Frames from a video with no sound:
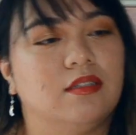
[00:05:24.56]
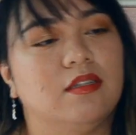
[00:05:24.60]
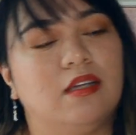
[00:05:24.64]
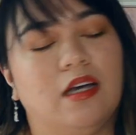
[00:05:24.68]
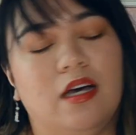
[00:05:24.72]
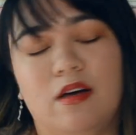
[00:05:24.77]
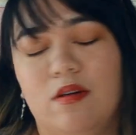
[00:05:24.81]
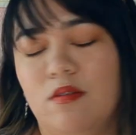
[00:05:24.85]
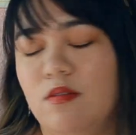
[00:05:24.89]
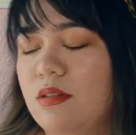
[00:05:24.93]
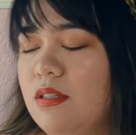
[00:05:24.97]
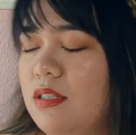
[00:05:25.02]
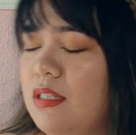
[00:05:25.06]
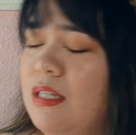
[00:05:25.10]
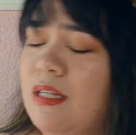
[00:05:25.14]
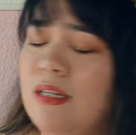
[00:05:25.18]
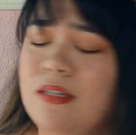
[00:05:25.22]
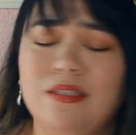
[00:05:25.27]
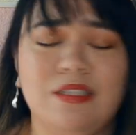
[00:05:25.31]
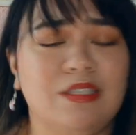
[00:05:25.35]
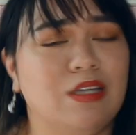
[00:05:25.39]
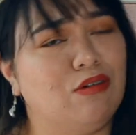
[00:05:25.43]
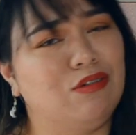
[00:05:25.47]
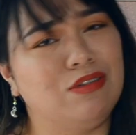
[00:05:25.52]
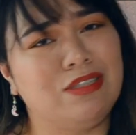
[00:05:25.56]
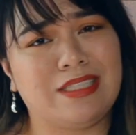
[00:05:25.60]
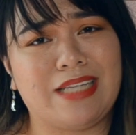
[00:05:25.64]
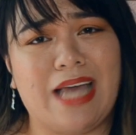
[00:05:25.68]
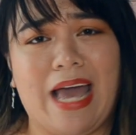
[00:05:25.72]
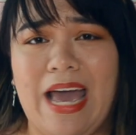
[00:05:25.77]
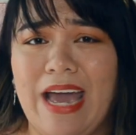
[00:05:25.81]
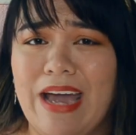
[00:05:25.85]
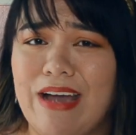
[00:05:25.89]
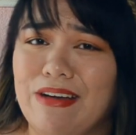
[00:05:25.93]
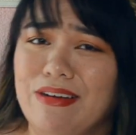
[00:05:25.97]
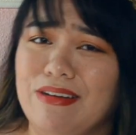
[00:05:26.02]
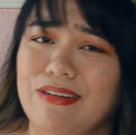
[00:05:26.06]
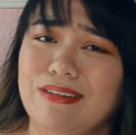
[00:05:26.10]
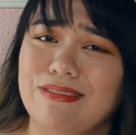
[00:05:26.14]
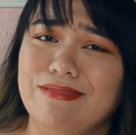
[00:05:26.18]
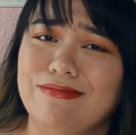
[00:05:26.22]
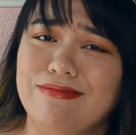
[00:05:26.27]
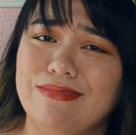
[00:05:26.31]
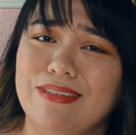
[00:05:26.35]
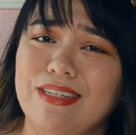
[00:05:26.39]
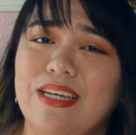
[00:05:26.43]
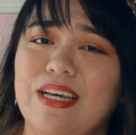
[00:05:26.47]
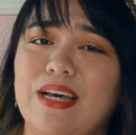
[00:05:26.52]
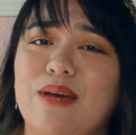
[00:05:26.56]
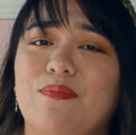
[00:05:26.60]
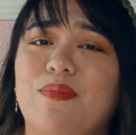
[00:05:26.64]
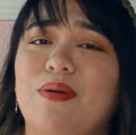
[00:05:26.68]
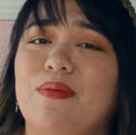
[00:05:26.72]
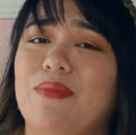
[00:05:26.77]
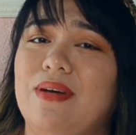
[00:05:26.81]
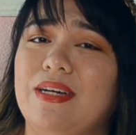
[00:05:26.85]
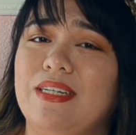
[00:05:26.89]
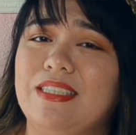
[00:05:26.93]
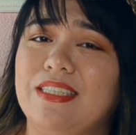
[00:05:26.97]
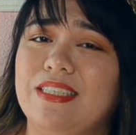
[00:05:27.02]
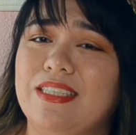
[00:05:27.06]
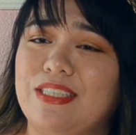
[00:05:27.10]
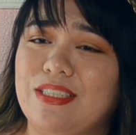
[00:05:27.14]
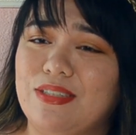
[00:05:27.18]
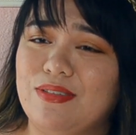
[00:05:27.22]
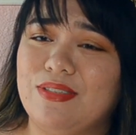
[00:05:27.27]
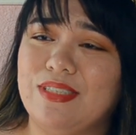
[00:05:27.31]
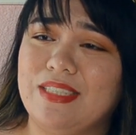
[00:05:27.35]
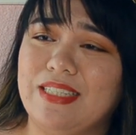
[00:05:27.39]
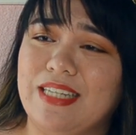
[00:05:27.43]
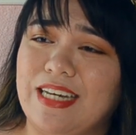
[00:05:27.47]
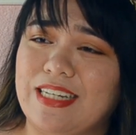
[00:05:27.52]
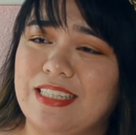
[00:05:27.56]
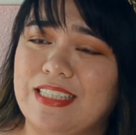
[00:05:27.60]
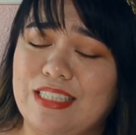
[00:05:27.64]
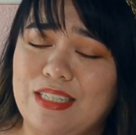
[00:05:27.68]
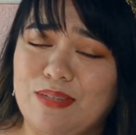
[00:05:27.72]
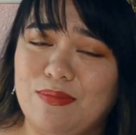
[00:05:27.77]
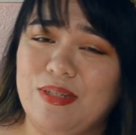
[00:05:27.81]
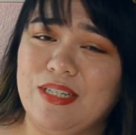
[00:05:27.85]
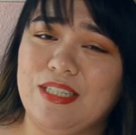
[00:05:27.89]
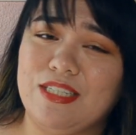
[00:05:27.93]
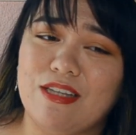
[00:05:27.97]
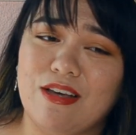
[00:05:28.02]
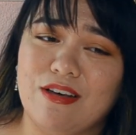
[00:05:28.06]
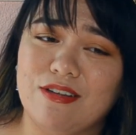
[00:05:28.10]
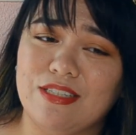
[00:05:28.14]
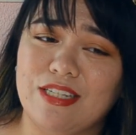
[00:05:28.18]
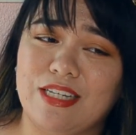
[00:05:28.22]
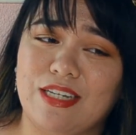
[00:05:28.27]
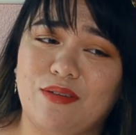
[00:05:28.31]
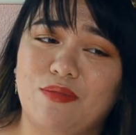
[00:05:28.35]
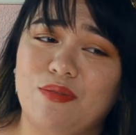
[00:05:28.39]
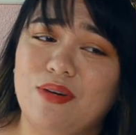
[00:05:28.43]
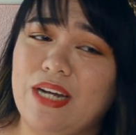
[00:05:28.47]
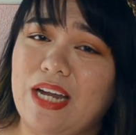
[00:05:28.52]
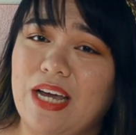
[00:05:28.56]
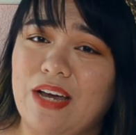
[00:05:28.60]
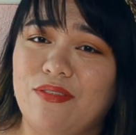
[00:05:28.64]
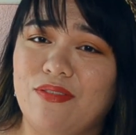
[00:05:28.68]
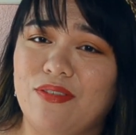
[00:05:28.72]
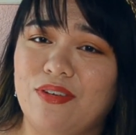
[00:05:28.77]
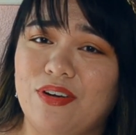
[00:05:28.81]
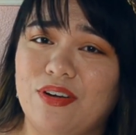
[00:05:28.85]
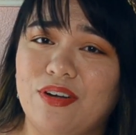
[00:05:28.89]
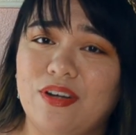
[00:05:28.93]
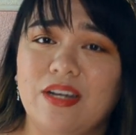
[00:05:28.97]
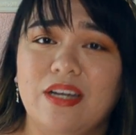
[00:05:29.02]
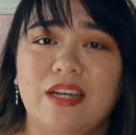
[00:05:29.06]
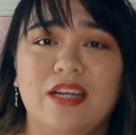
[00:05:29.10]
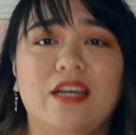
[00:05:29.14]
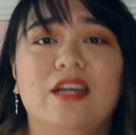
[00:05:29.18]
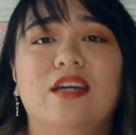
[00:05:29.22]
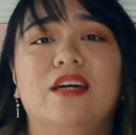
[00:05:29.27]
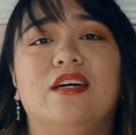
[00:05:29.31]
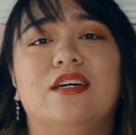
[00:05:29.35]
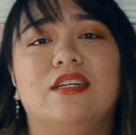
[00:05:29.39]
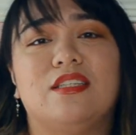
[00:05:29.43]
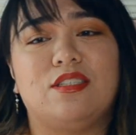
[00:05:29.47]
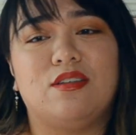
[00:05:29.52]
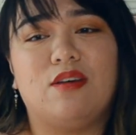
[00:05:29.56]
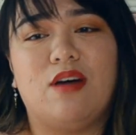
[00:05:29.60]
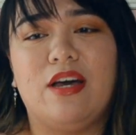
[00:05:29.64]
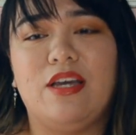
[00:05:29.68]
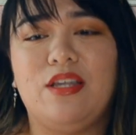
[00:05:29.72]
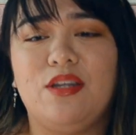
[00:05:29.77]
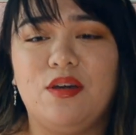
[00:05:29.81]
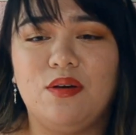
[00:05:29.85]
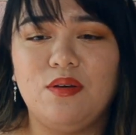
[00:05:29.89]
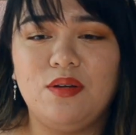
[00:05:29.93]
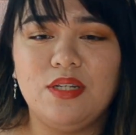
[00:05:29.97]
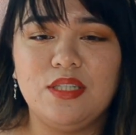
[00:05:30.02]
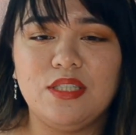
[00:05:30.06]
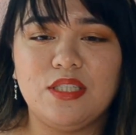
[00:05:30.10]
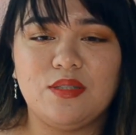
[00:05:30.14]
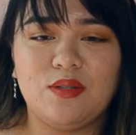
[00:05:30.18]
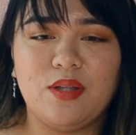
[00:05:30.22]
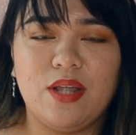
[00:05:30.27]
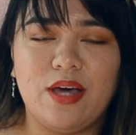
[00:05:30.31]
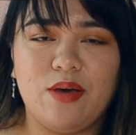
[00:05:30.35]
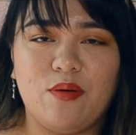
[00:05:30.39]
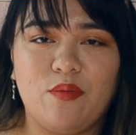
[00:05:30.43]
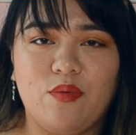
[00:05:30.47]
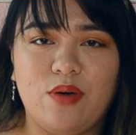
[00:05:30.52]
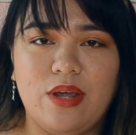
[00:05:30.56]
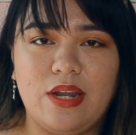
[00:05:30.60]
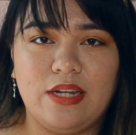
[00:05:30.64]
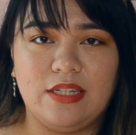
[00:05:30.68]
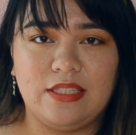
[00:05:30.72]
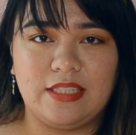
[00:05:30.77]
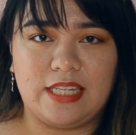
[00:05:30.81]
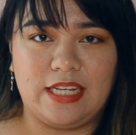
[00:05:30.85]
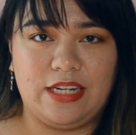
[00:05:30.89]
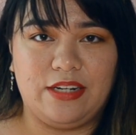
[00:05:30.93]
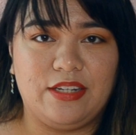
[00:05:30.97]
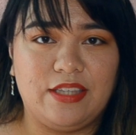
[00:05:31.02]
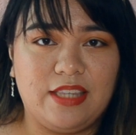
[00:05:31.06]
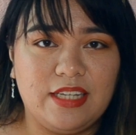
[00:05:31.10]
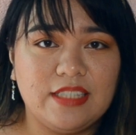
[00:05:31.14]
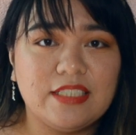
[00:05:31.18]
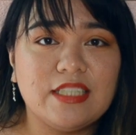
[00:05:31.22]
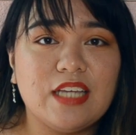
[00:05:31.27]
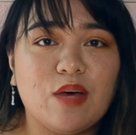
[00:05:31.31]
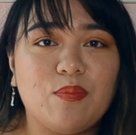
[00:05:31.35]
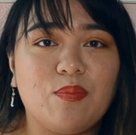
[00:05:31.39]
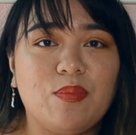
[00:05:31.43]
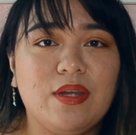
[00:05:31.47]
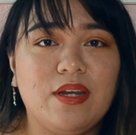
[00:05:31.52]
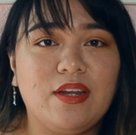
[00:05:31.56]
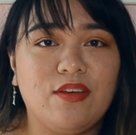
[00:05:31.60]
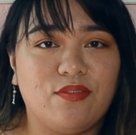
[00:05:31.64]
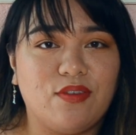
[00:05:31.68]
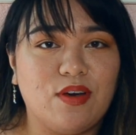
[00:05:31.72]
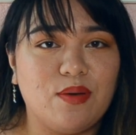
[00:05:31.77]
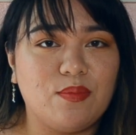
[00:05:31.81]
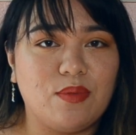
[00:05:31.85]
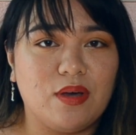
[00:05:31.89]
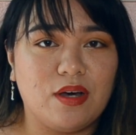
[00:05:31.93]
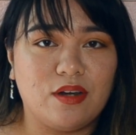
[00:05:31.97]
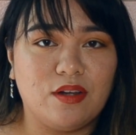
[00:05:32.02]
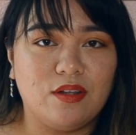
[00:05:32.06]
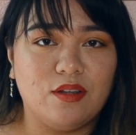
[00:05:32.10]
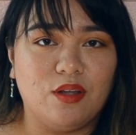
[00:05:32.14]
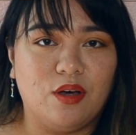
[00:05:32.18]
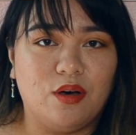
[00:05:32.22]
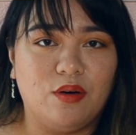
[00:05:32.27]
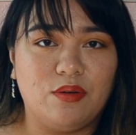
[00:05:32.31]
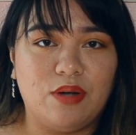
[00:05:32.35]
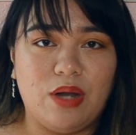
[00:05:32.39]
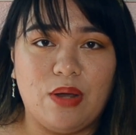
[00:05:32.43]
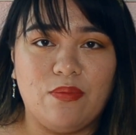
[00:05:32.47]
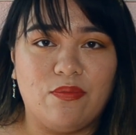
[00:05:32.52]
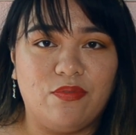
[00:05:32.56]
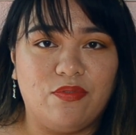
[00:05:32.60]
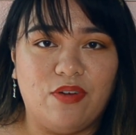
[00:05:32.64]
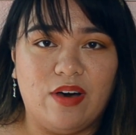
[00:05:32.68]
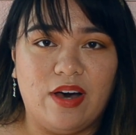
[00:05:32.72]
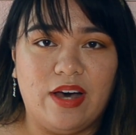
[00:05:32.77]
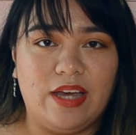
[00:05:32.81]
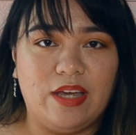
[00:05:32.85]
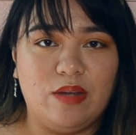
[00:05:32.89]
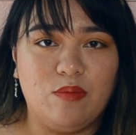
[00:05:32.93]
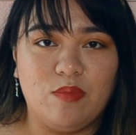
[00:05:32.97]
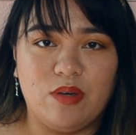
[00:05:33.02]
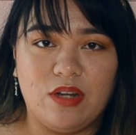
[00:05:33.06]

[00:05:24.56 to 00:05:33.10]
I was so scared. But my sister was next to me, so I was like, whatever. So I noticed that when scary things happen, if I'm not alone, I'm fine.